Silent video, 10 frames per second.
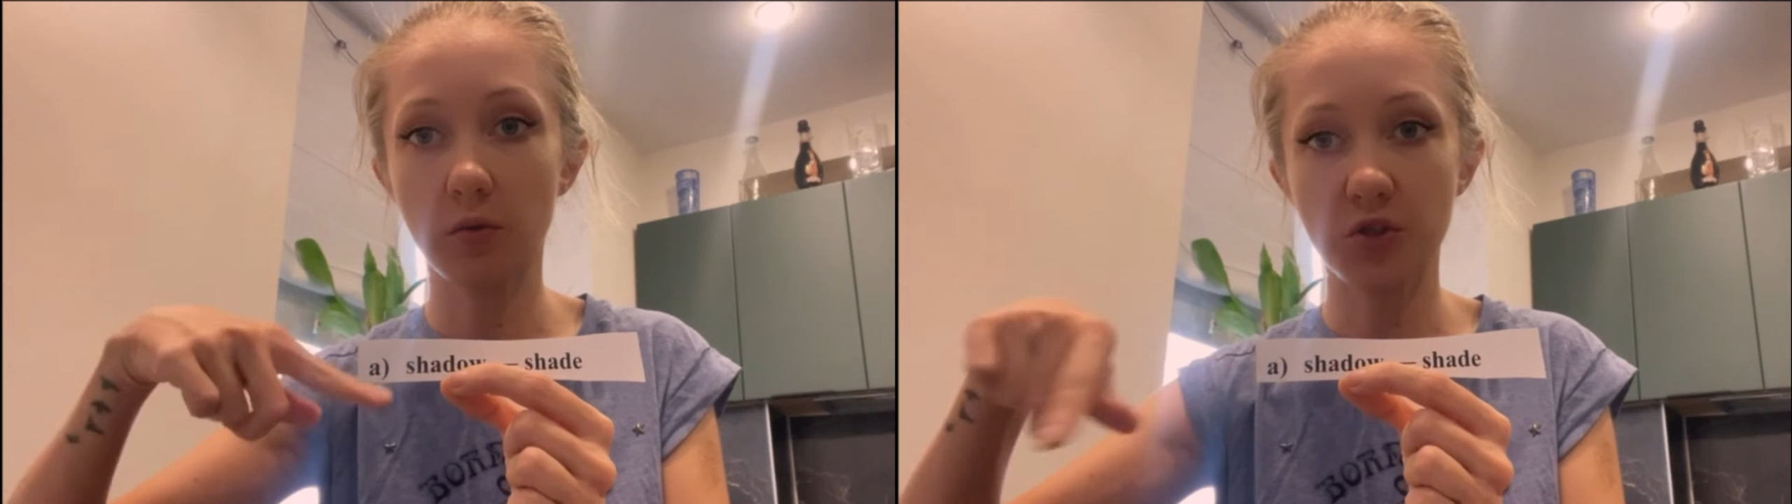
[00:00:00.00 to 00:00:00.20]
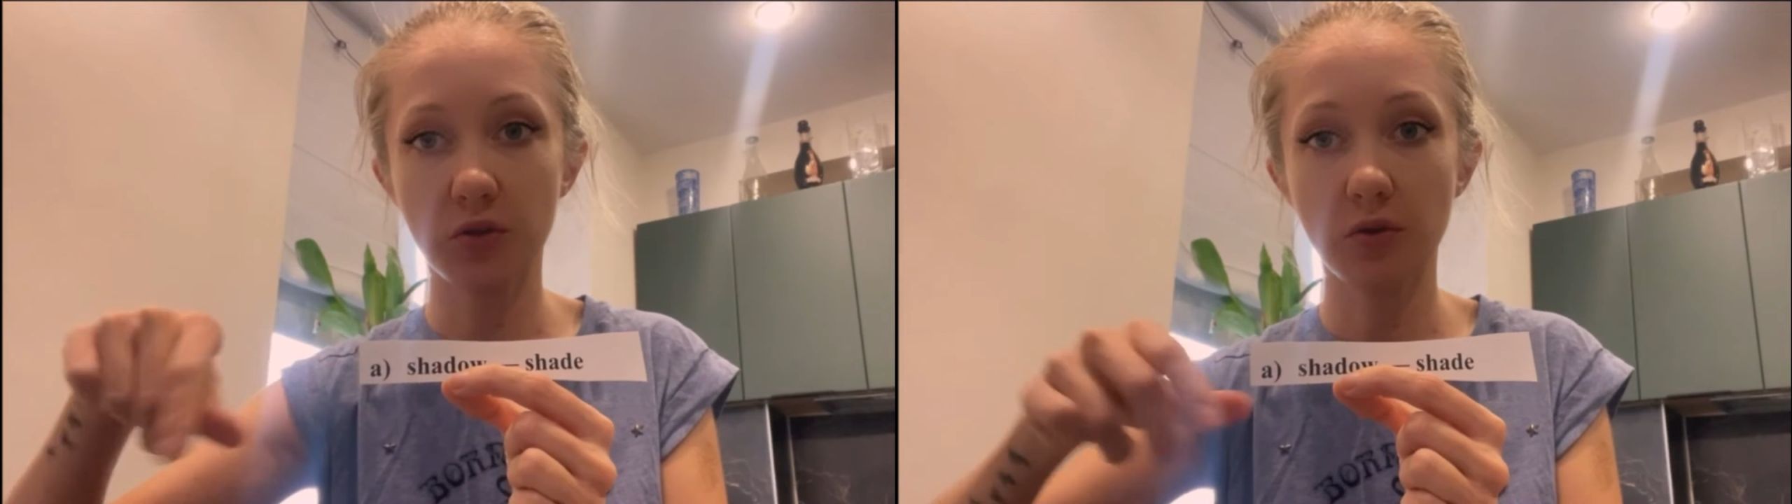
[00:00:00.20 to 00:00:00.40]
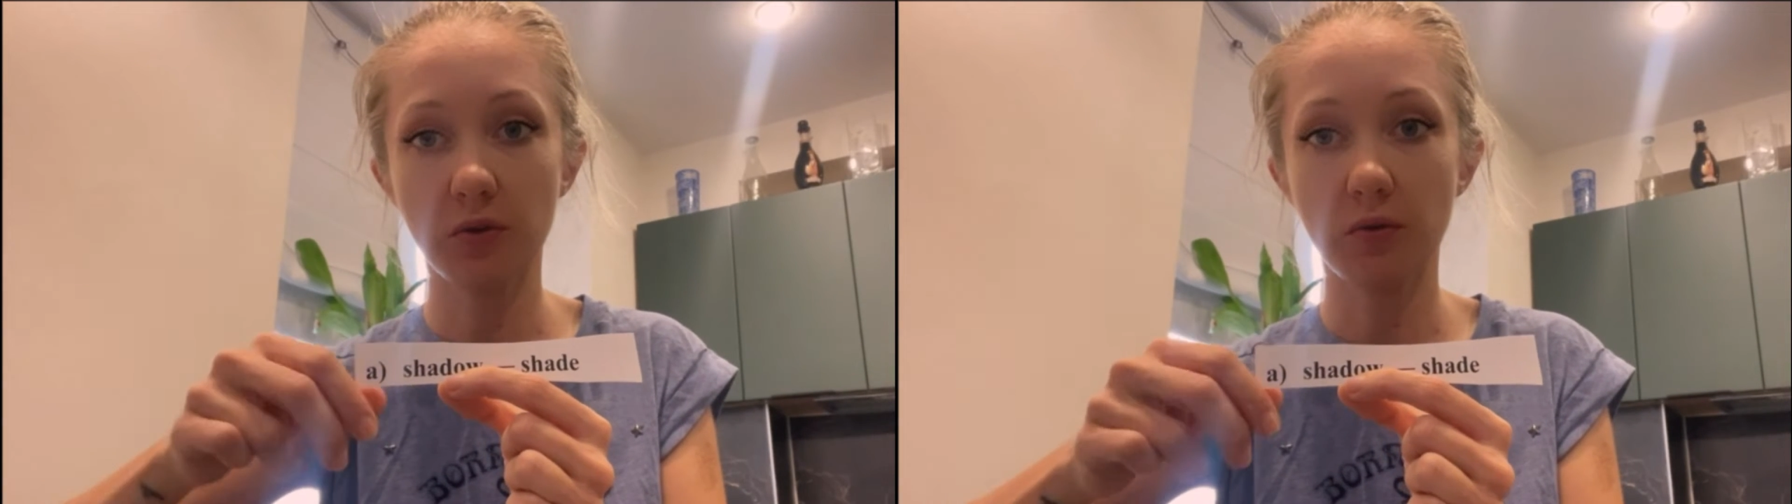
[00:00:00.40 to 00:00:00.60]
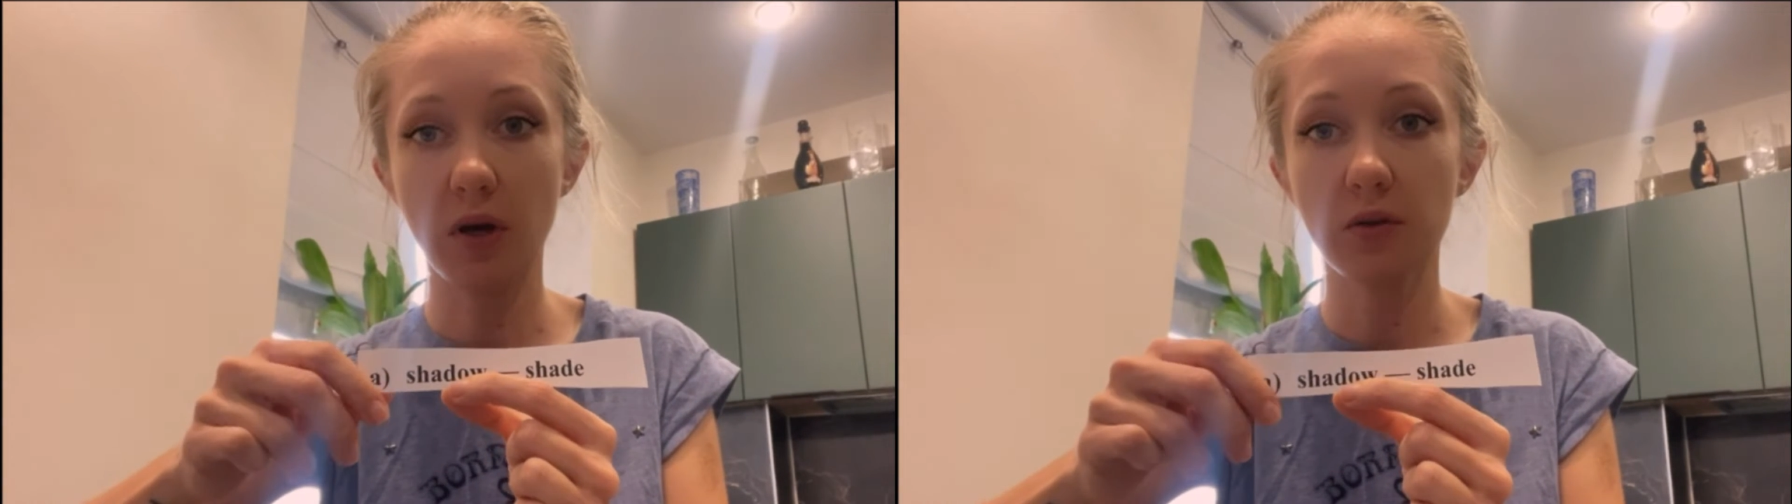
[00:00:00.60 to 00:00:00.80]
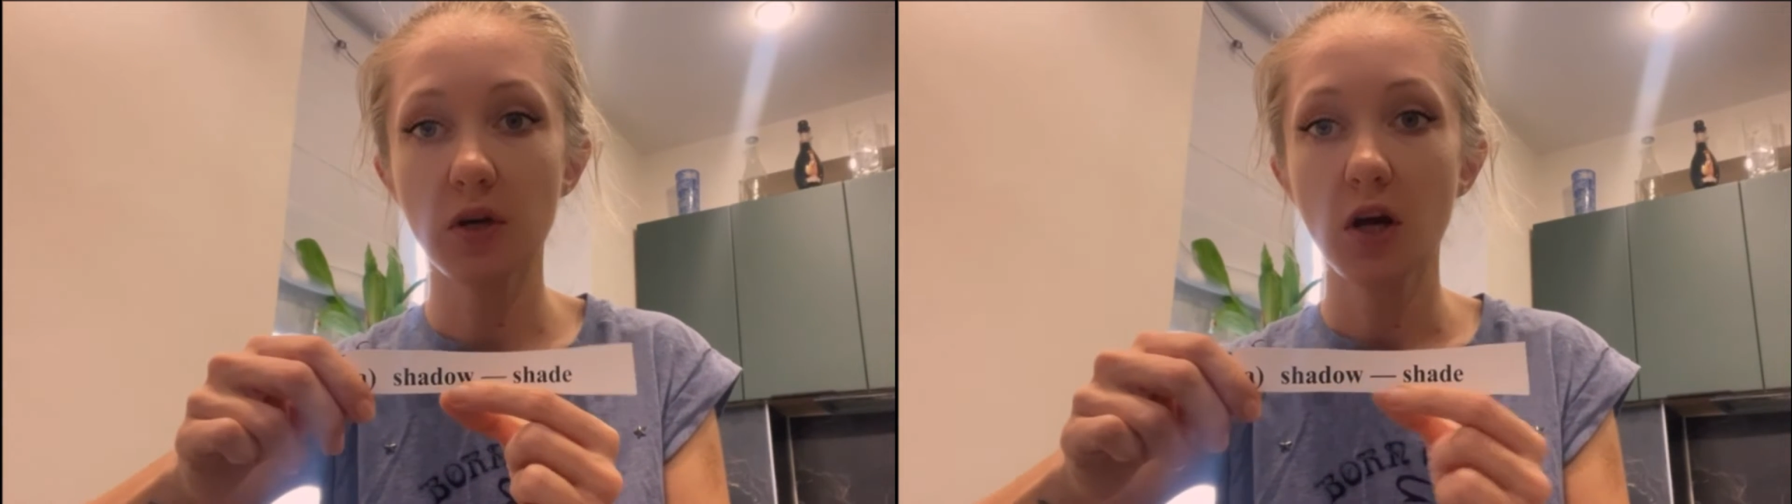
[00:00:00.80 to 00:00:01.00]
object on the
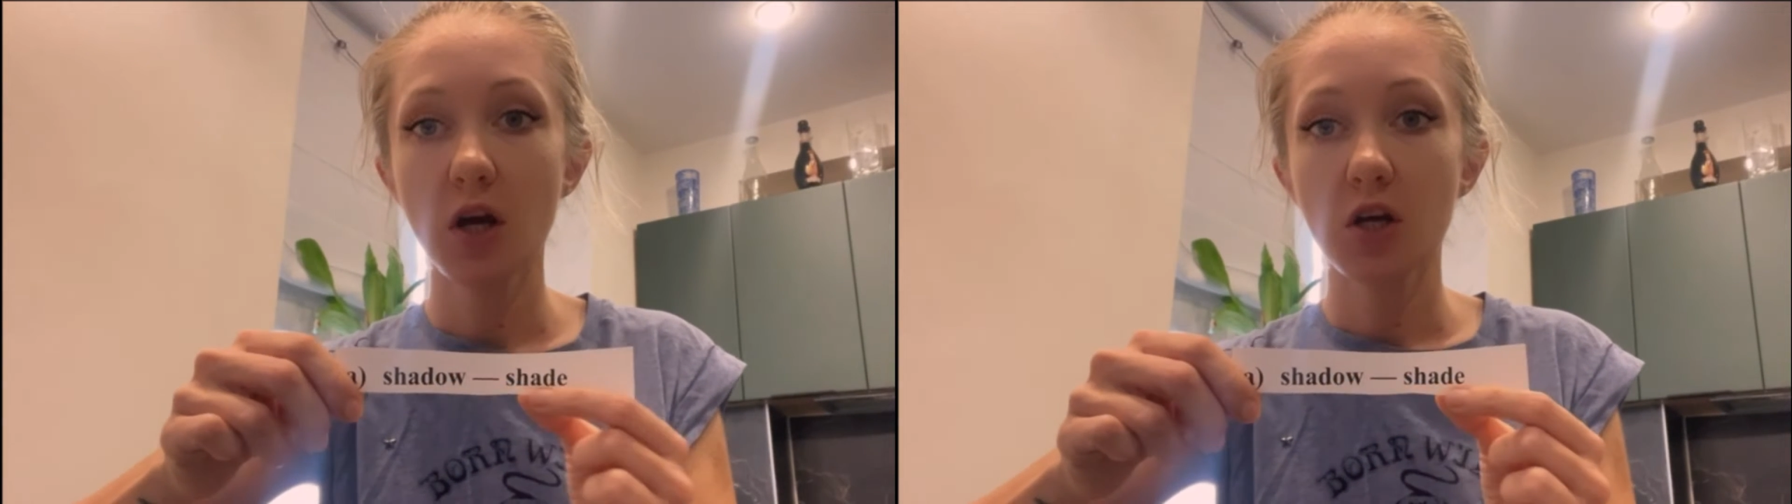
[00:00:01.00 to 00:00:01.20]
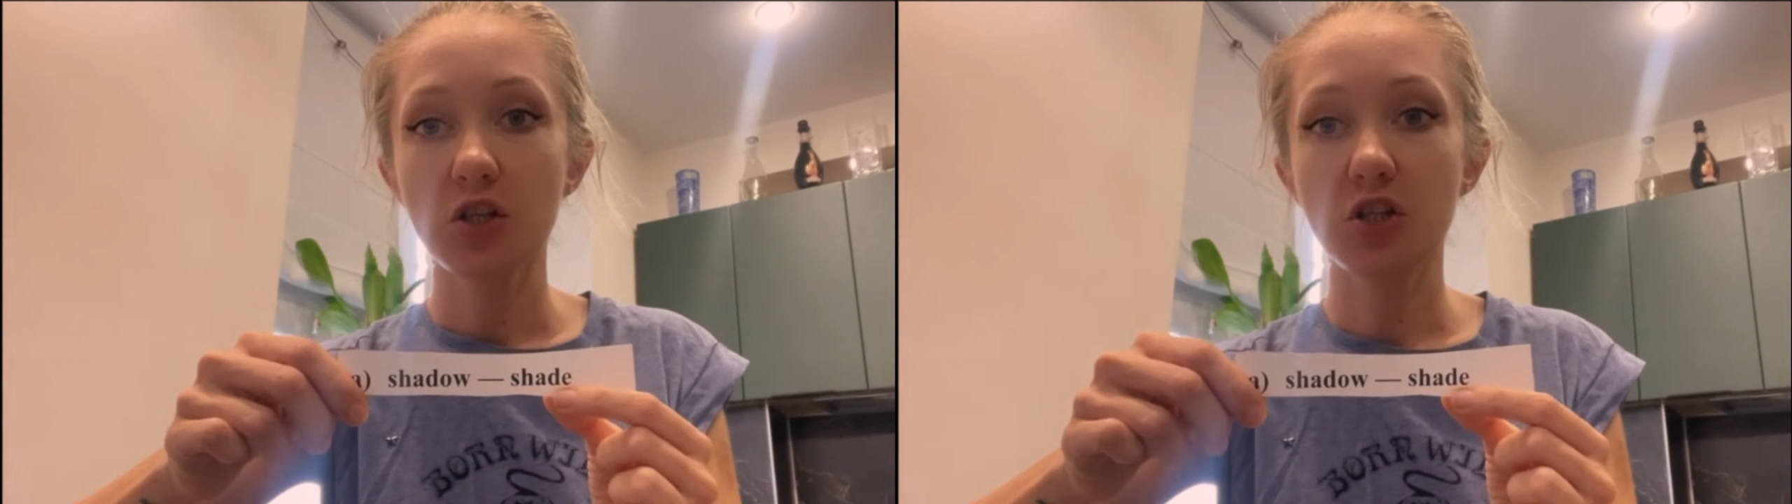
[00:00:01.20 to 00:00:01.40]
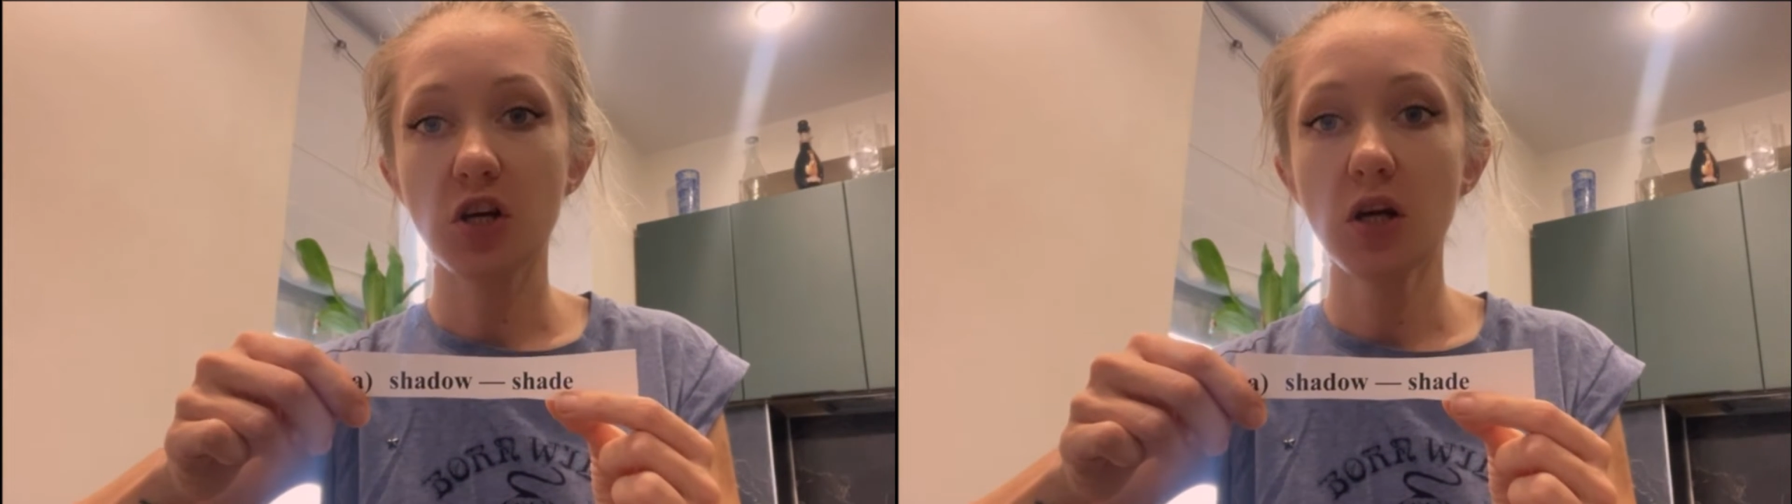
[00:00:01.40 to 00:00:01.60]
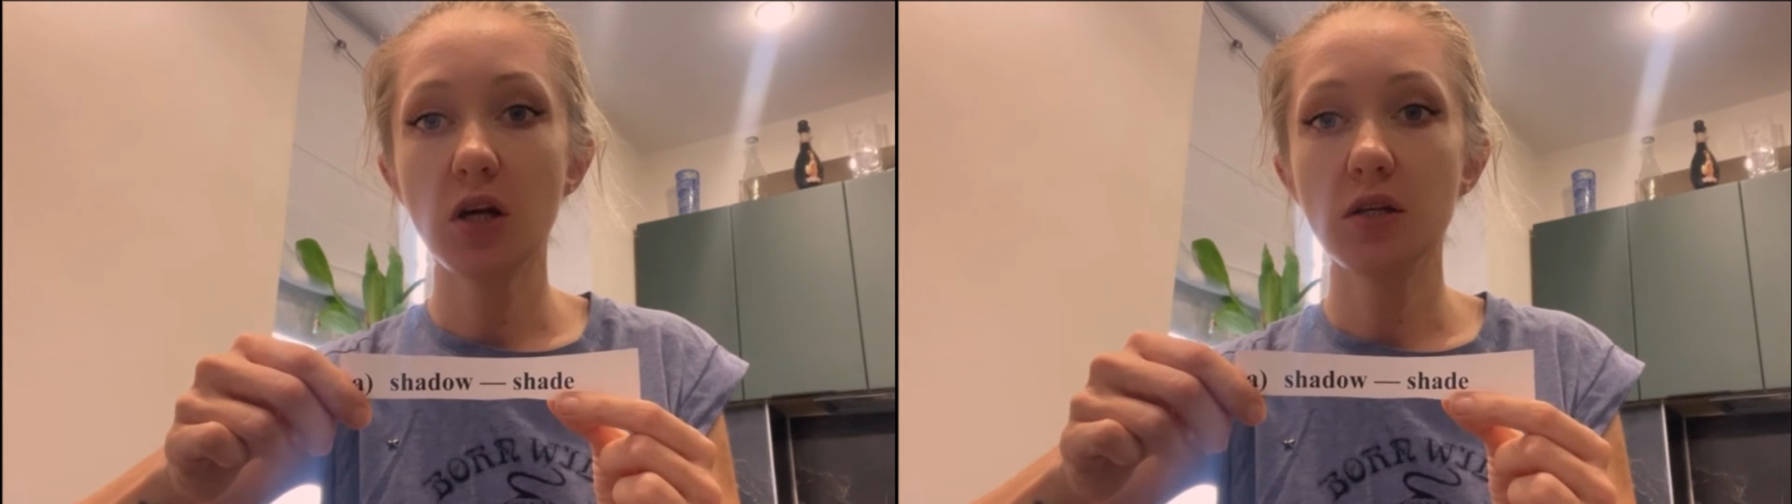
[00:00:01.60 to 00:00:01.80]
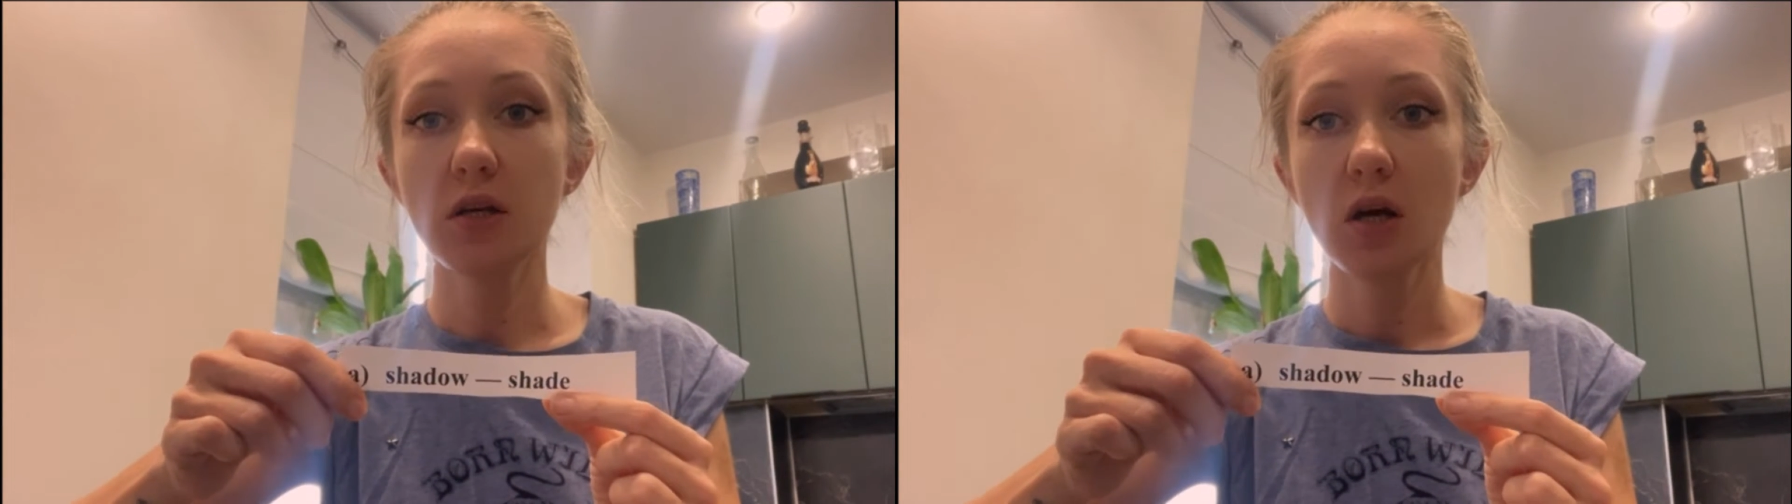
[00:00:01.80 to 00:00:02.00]
ground.
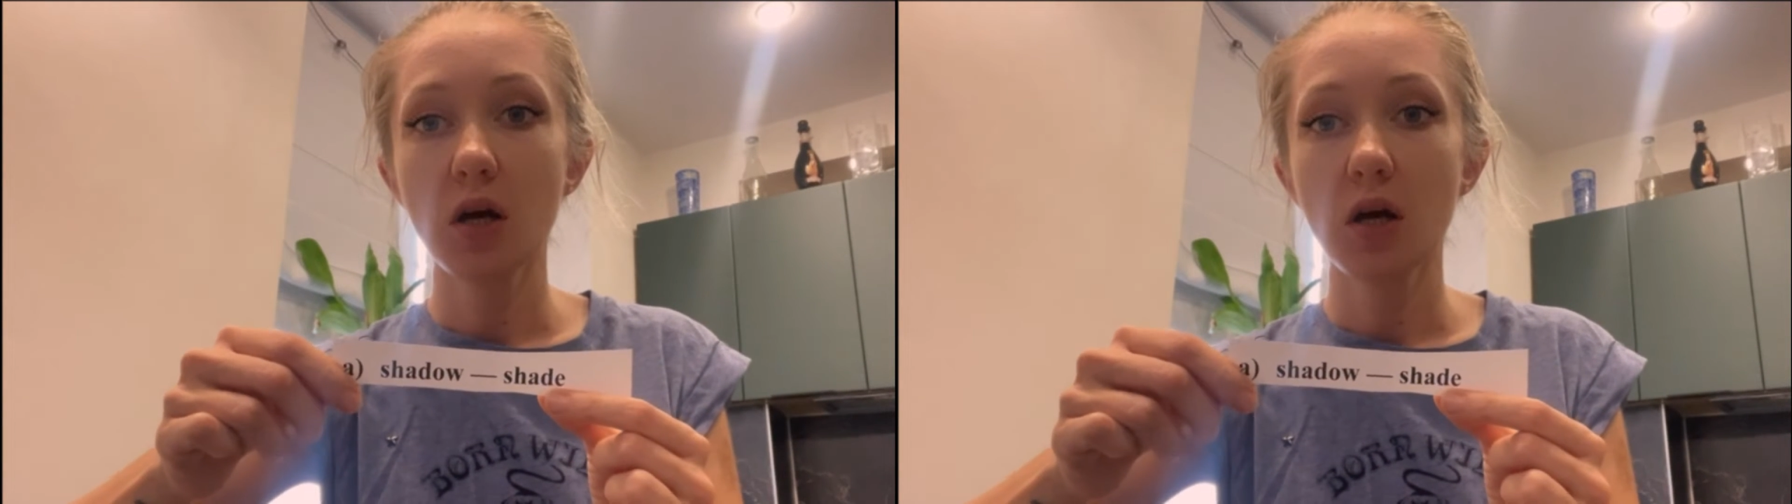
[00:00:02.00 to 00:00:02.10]
Shade